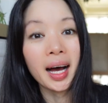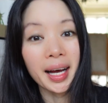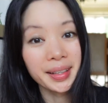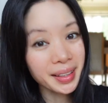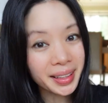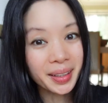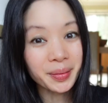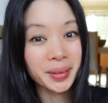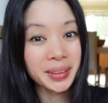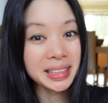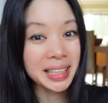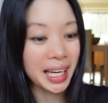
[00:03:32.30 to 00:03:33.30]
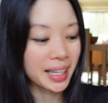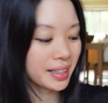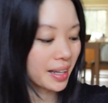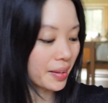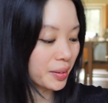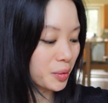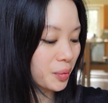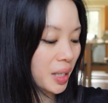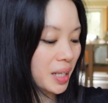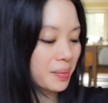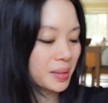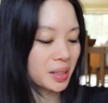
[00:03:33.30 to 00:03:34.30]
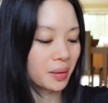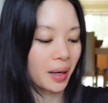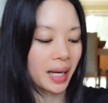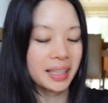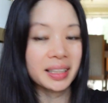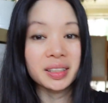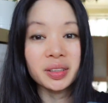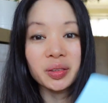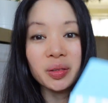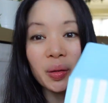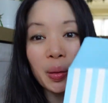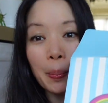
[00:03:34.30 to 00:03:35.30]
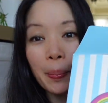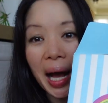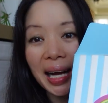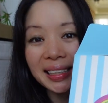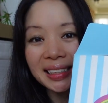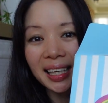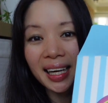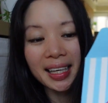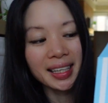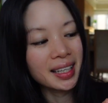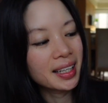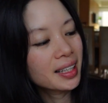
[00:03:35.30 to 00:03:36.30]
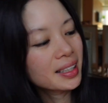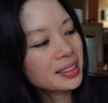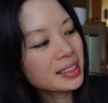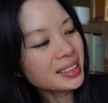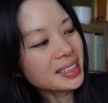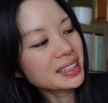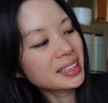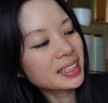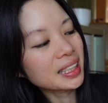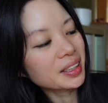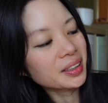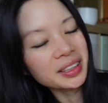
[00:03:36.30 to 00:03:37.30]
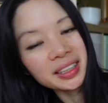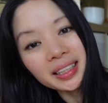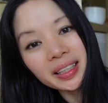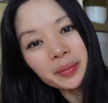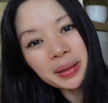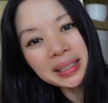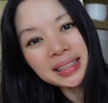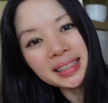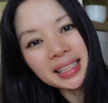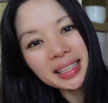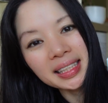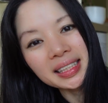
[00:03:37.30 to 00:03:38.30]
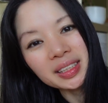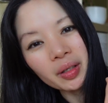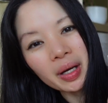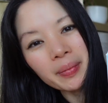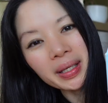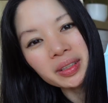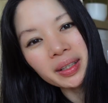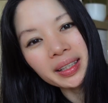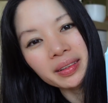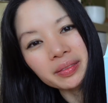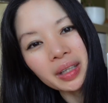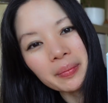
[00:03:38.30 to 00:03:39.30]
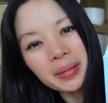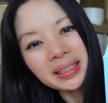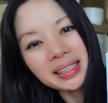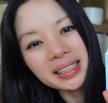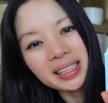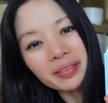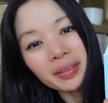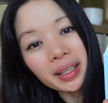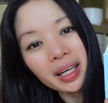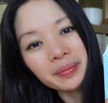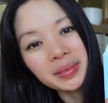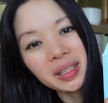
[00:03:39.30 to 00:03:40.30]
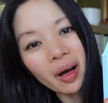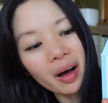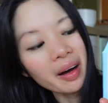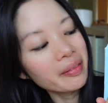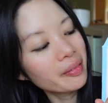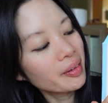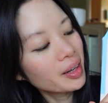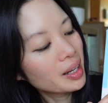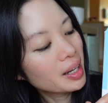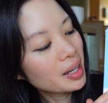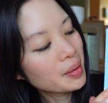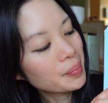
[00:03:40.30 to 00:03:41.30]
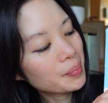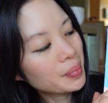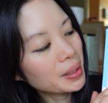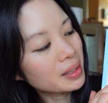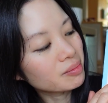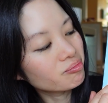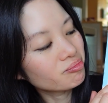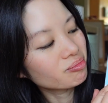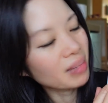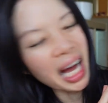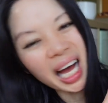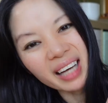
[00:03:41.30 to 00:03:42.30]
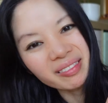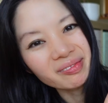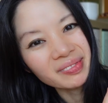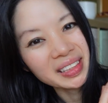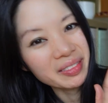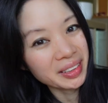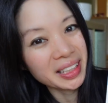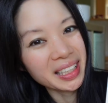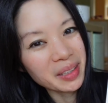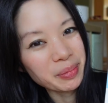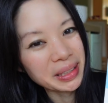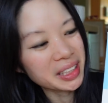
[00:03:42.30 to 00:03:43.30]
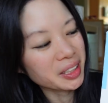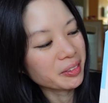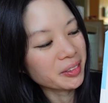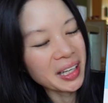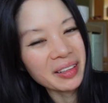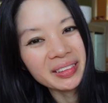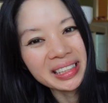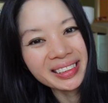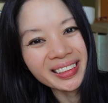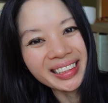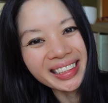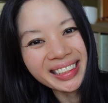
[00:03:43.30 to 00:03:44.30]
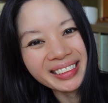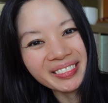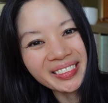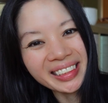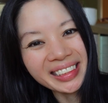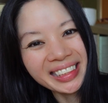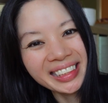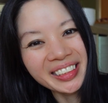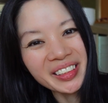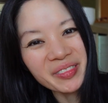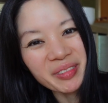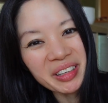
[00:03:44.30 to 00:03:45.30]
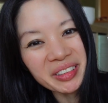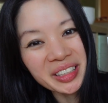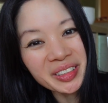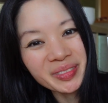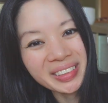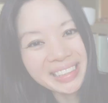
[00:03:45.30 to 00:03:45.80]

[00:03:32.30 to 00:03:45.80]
I think I'm going to get another frame so I can do the back side. Just the sticker is a little bit sticky, so I may try to rub it to see if it comes off. But even in a picture frame, this will look really cute in my room.